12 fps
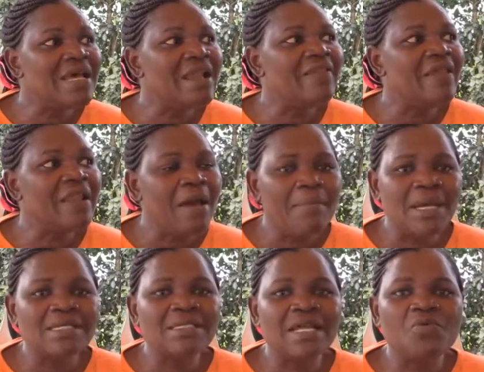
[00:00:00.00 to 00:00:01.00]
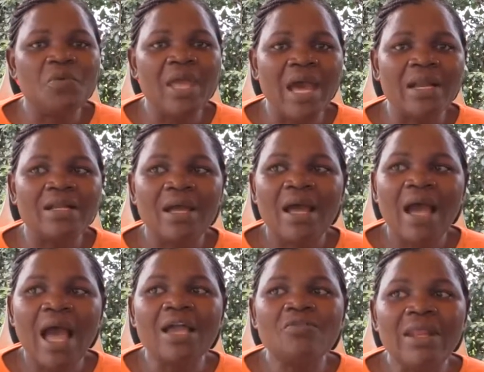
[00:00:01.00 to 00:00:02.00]
are the numbers that we are
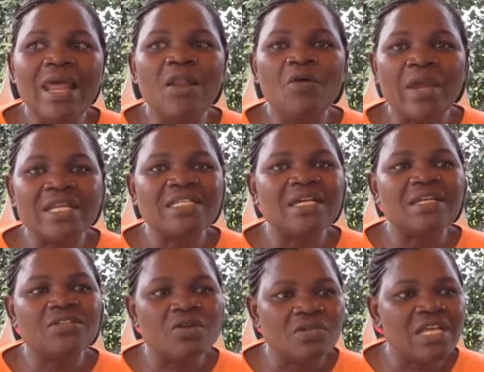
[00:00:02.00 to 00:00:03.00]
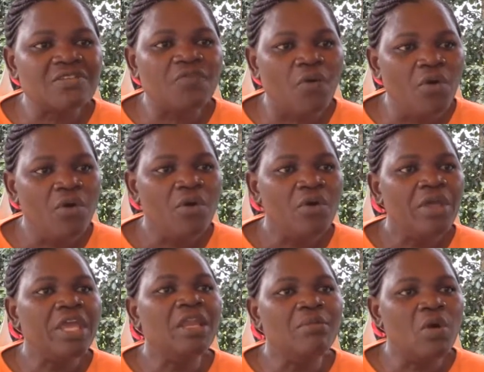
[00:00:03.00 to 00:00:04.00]
actually allocating resources for
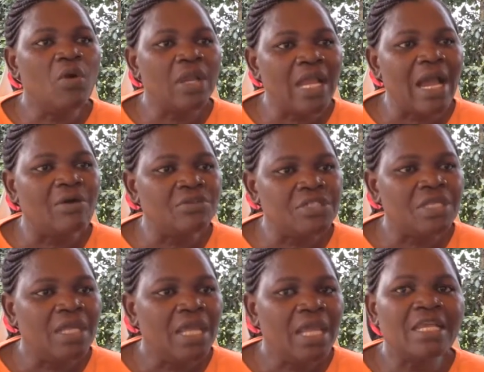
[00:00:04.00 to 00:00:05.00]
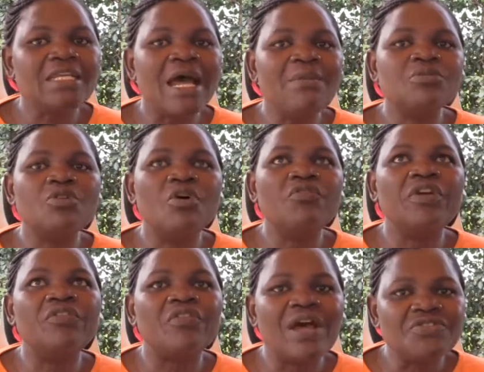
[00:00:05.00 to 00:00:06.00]
in Migori County, in terms of
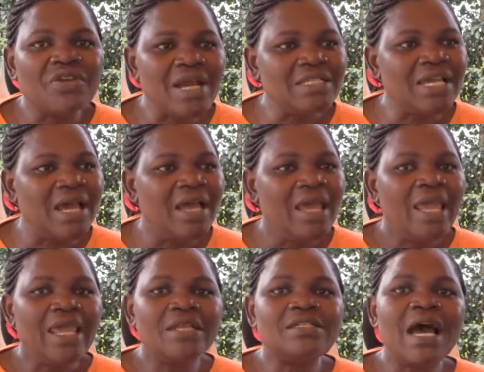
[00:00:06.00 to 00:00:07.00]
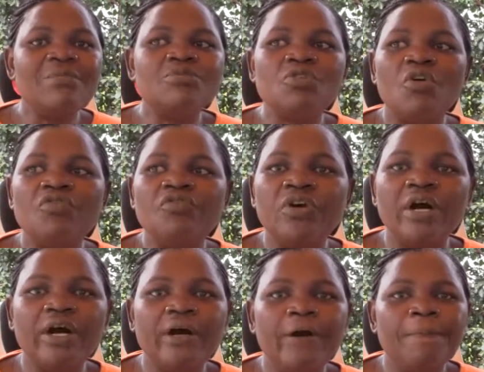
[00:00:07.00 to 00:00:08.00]
infrastructure, in terms of
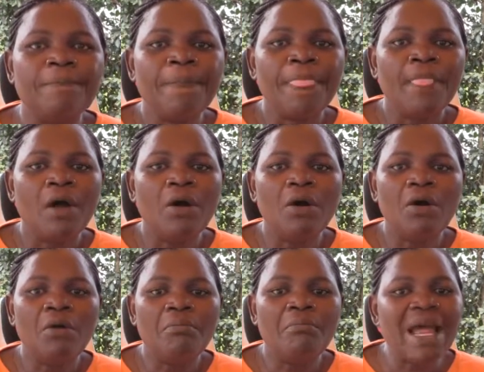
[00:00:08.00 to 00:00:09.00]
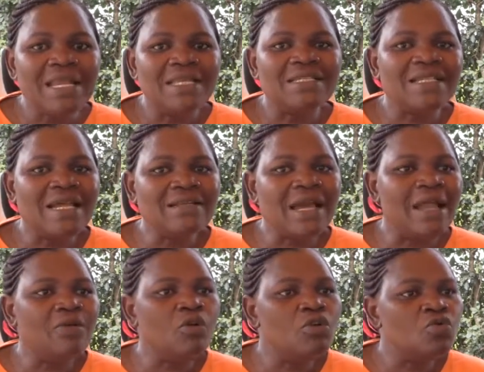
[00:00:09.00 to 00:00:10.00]
monies that
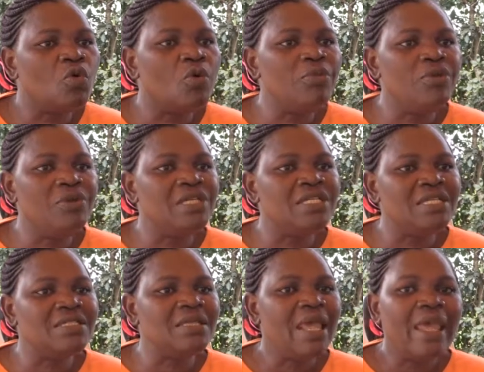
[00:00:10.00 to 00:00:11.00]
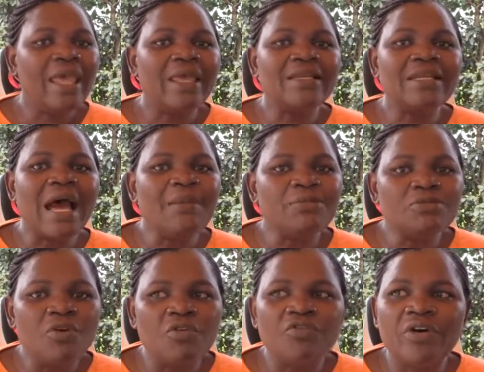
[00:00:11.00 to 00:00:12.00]
can go to communities, in terms
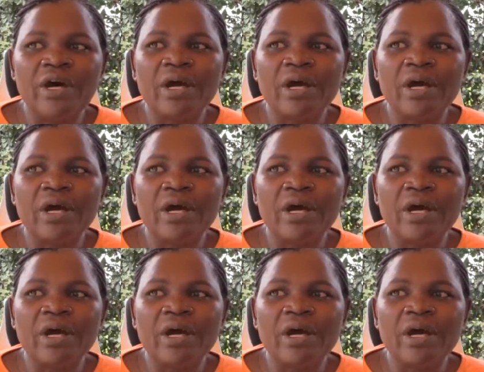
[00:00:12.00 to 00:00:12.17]
of